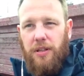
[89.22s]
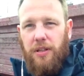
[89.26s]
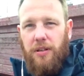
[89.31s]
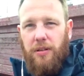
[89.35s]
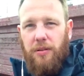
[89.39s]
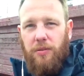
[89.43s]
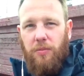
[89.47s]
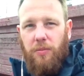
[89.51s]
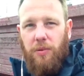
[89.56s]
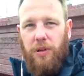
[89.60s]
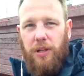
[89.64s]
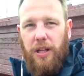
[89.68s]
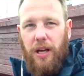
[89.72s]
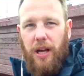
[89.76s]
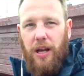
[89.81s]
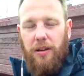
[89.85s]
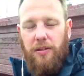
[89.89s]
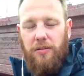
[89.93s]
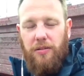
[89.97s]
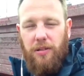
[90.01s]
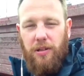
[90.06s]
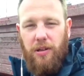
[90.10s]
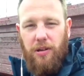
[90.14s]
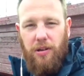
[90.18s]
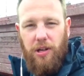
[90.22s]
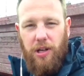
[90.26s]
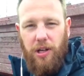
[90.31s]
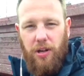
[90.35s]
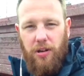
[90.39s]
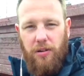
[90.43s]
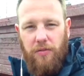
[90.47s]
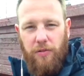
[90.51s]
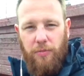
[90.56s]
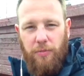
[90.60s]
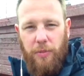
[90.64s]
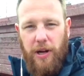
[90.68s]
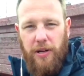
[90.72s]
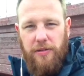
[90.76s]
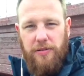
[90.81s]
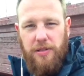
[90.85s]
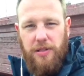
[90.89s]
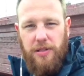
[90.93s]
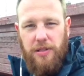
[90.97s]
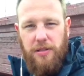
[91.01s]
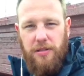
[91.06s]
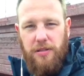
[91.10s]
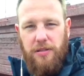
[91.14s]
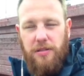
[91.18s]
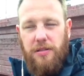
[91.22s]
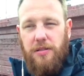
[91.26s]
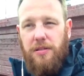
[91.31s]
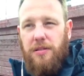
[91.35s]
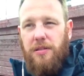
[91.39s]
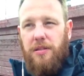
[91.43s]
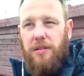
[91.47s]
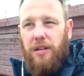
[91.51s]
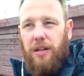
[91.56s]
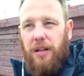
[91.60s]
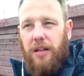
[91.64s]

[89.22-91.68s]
without going over mountains,